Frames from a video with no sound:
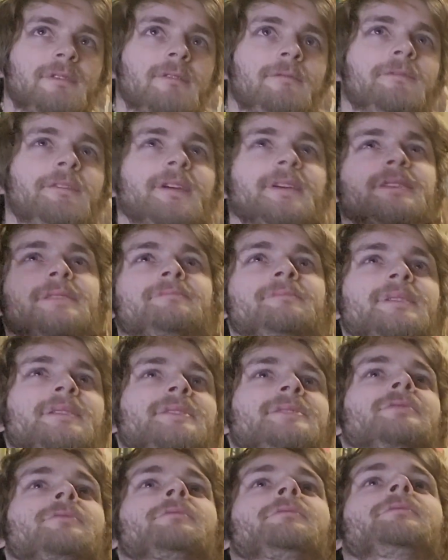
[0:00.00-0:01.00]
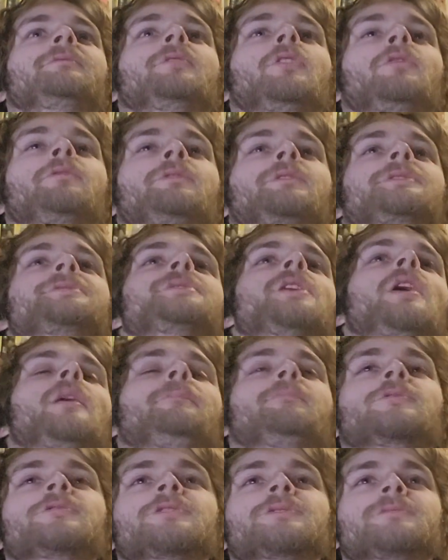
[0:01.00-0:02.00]
things being so over the top,
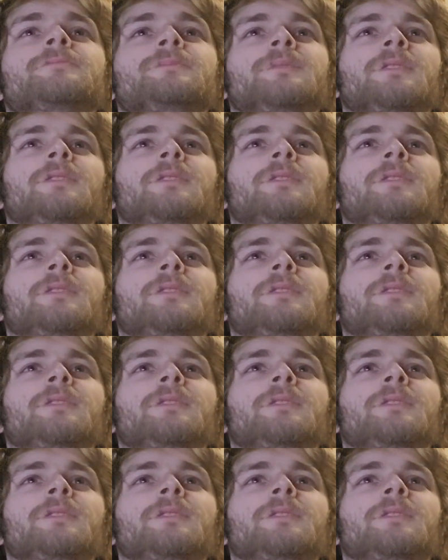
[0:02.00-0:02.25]
which is